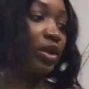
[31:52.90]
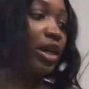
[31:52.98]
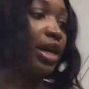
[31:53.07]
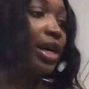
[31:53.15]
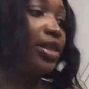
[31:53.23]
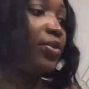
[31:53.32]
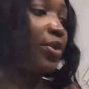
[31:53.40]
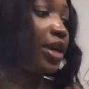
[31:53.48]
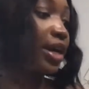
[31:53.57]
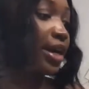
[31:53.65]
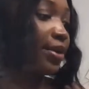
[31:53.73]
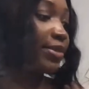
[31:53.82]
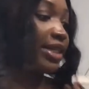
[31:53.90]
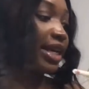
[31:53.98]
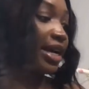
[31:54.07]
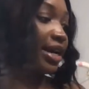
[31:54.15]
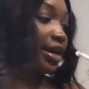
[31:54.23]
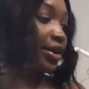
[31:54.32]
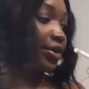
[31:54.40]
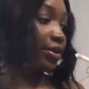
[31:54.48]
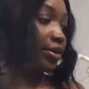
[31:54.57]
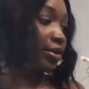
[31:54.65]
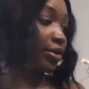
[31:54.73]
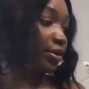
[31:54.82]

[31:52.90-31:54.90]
Okay, and then we're going to come down.